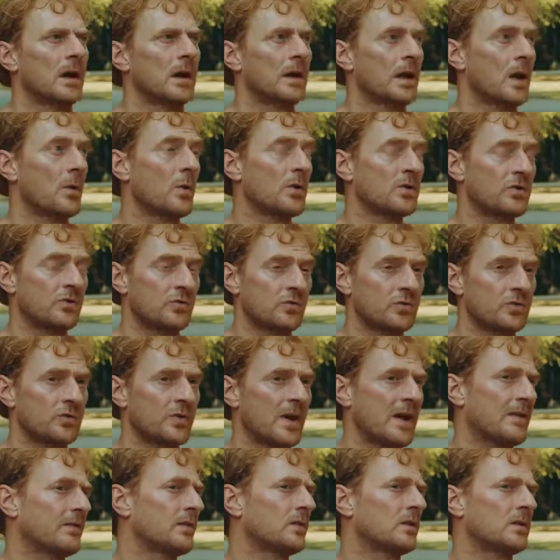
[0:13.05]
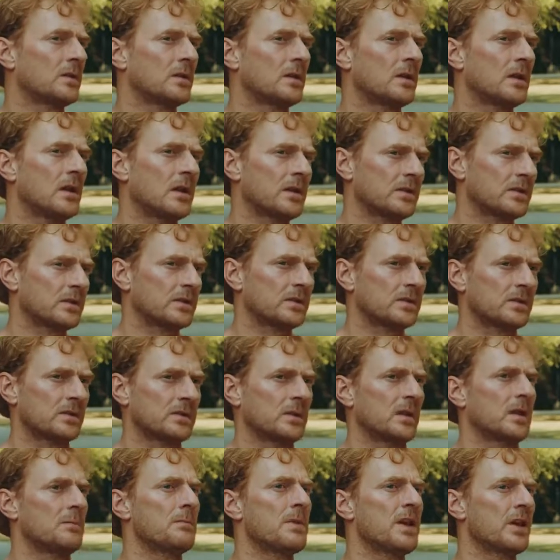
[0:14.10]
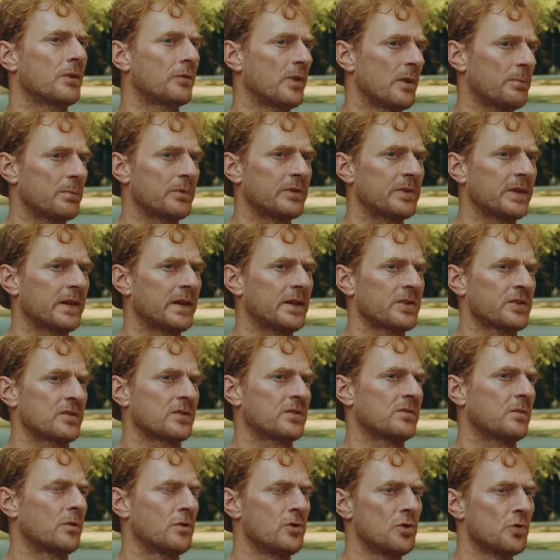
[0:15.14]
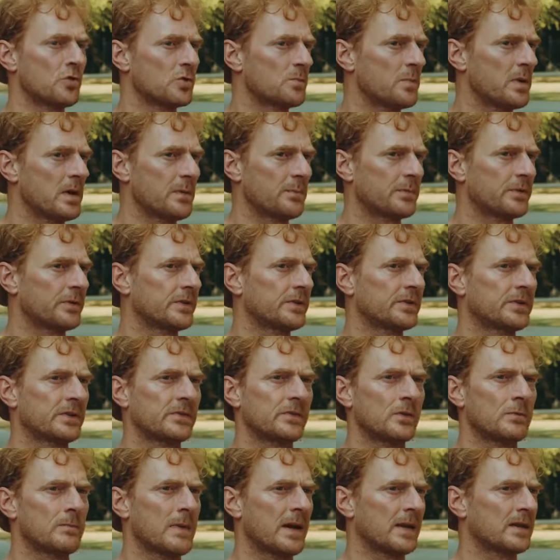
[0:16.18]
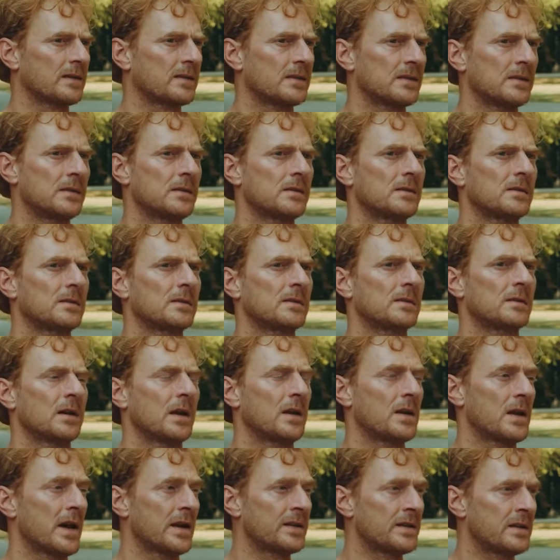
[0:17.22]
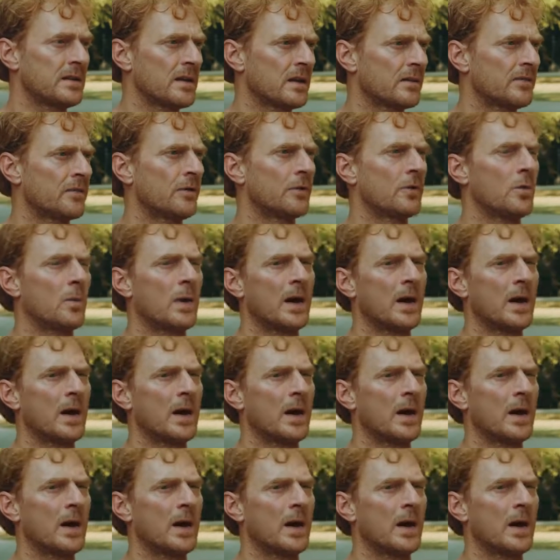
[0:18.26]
And I wanted to travel a lot and make reportages for newspapers, for magazines. And I did that for a